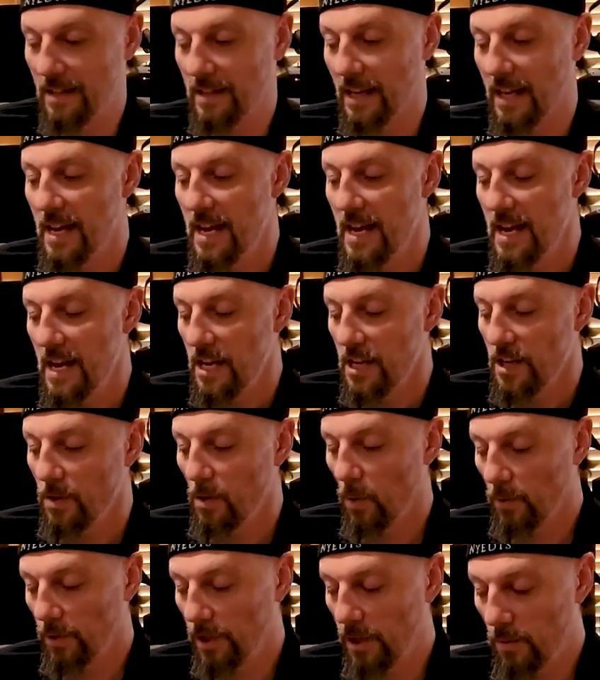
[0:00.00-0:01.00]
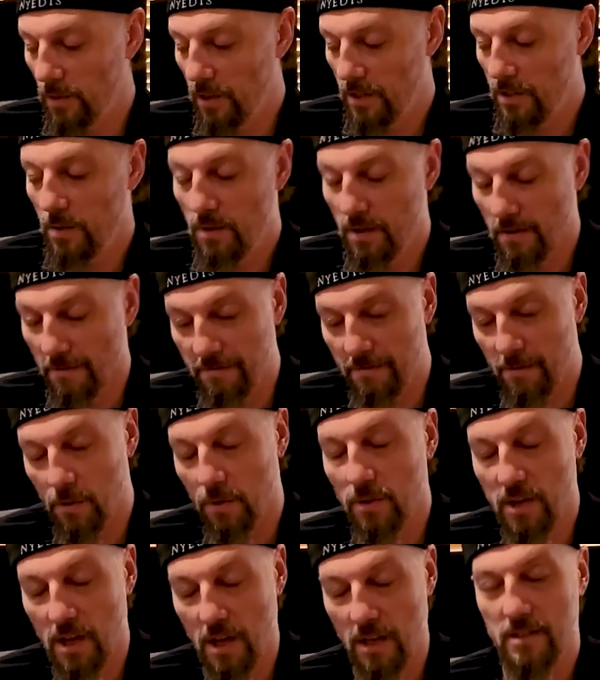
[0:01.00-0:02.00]
Like, you only want to do the
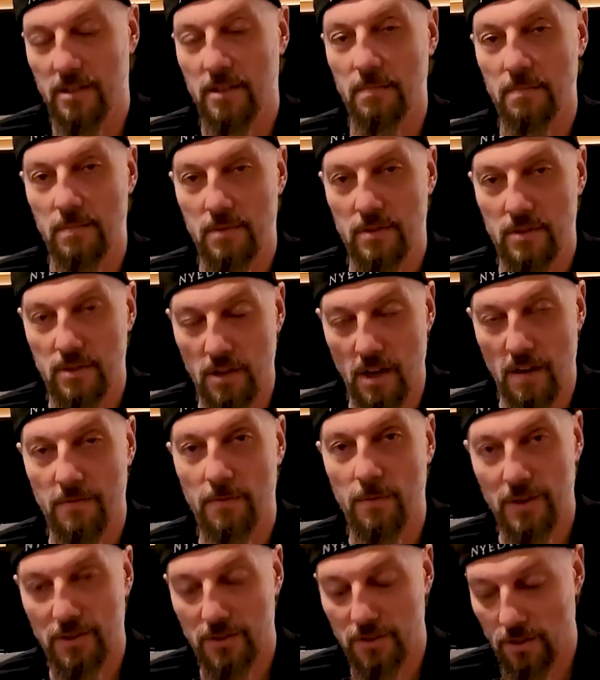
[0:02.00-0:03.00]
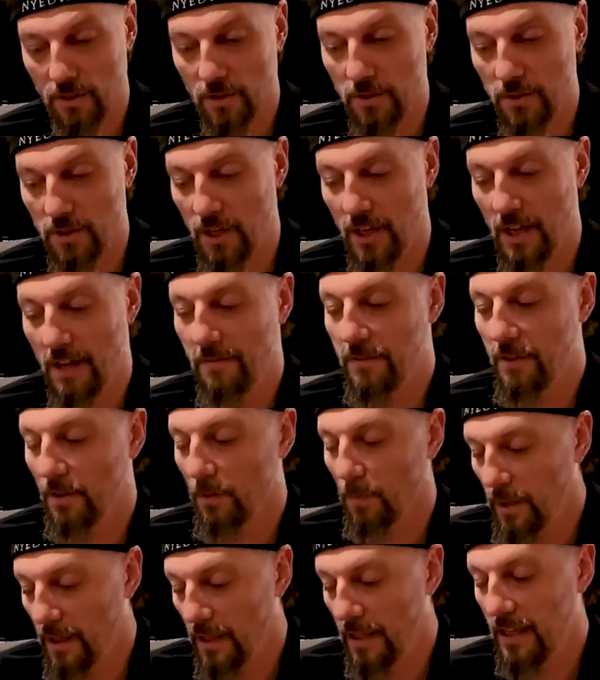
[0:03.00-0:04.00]
full custom software solution if there
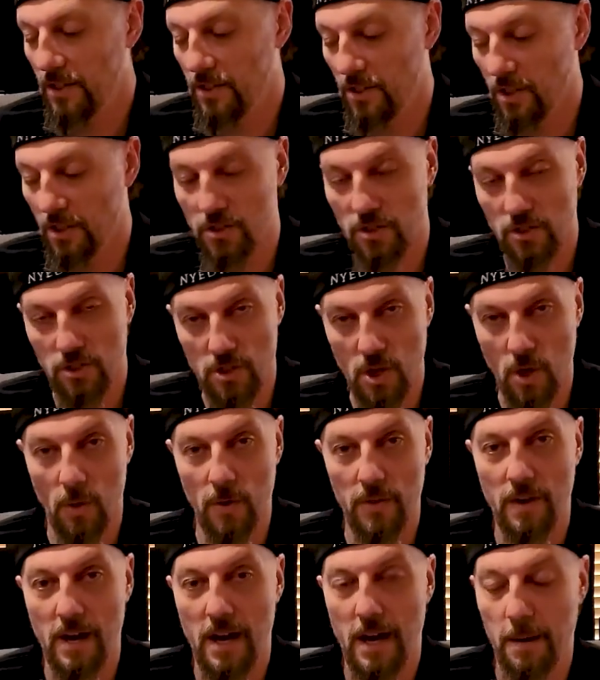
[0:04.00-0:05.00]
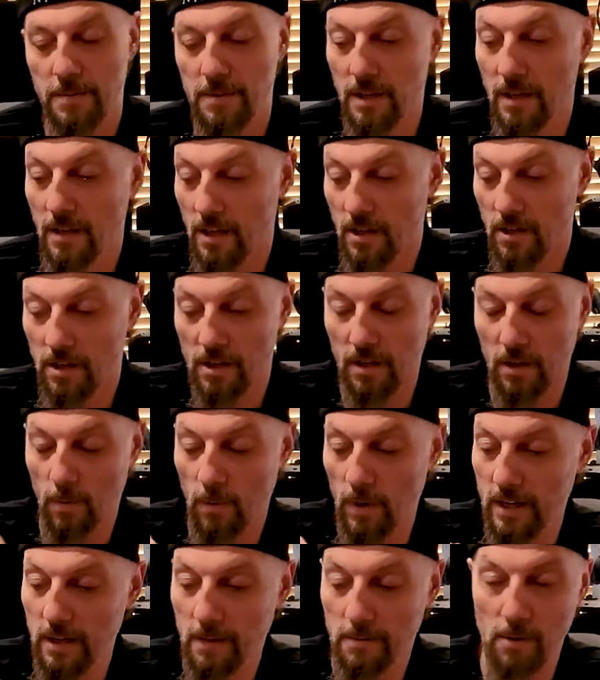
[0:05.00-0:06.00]
really is just no other option, and you're going to
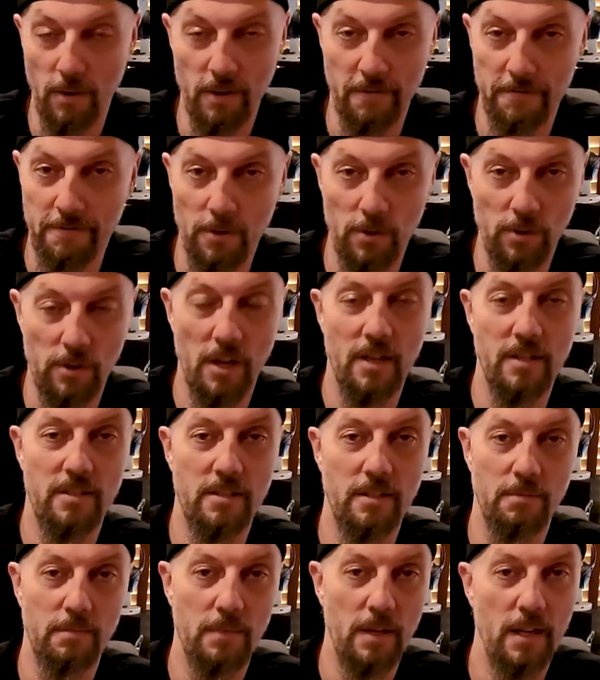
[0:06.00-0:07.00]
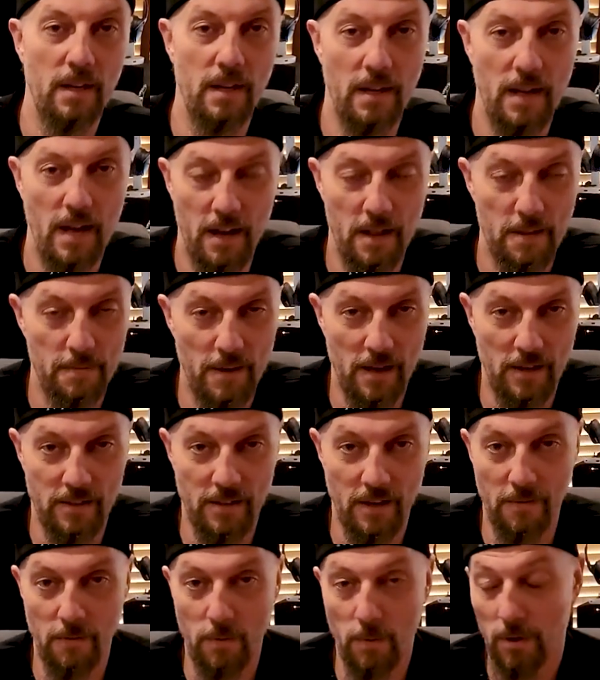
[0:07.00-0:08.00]
wind up going full custom and an out-of-the-box
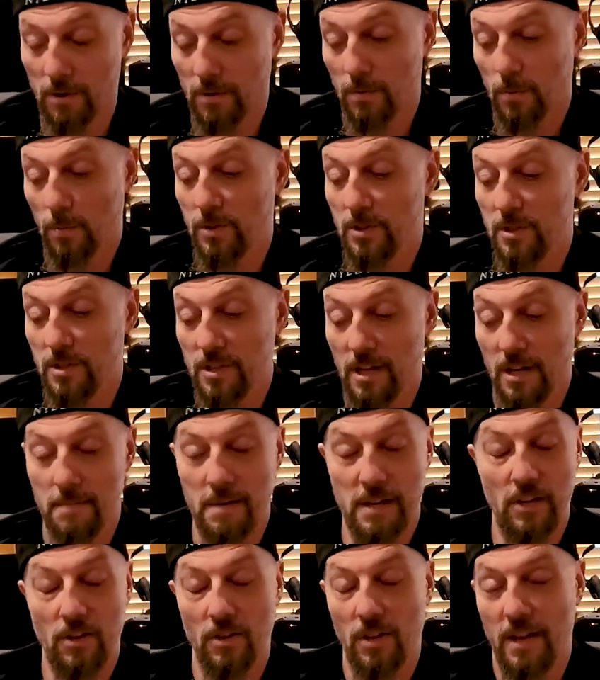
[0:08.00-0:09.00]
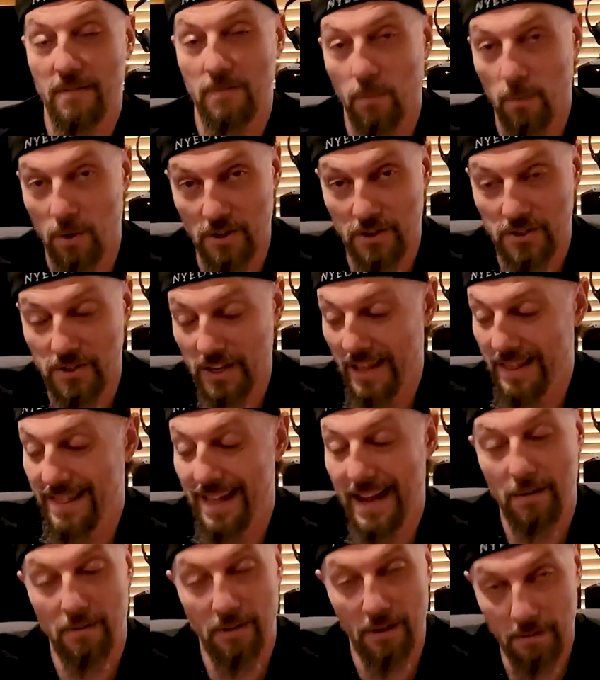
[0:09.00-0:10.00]
software, which is going to make your life worse in
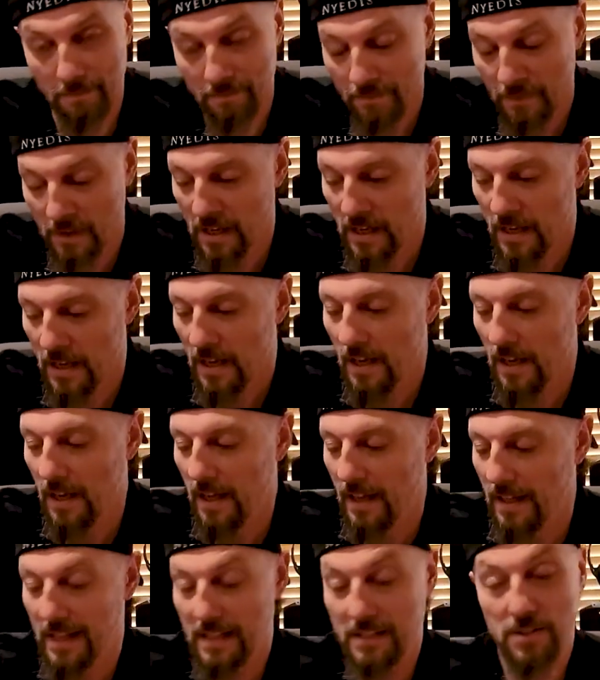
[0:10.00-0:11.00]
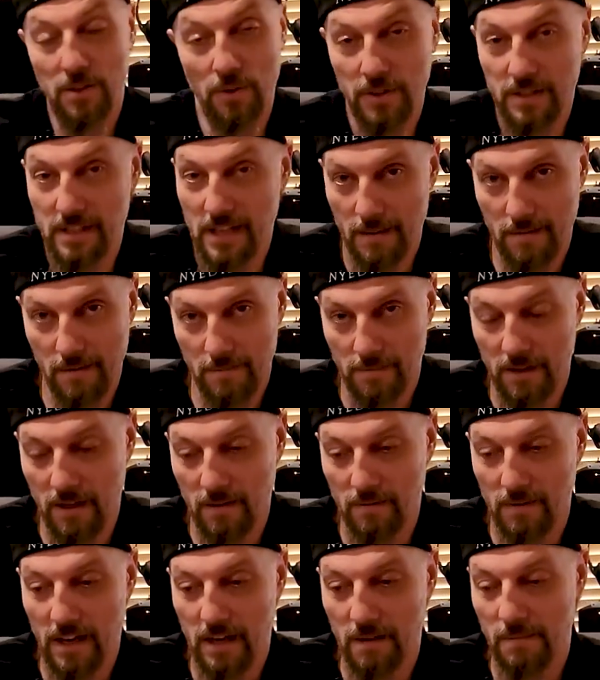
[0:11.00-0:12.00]
that realm. That's the only time I'm going to
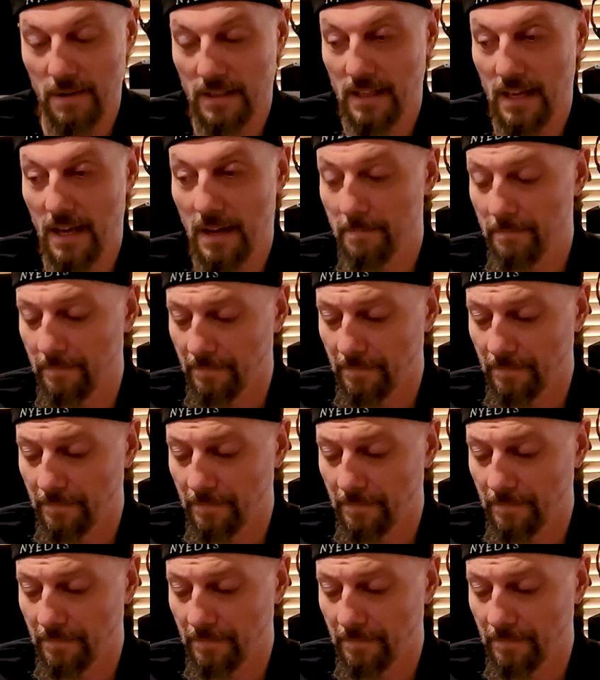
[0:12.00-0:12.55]
recommend that.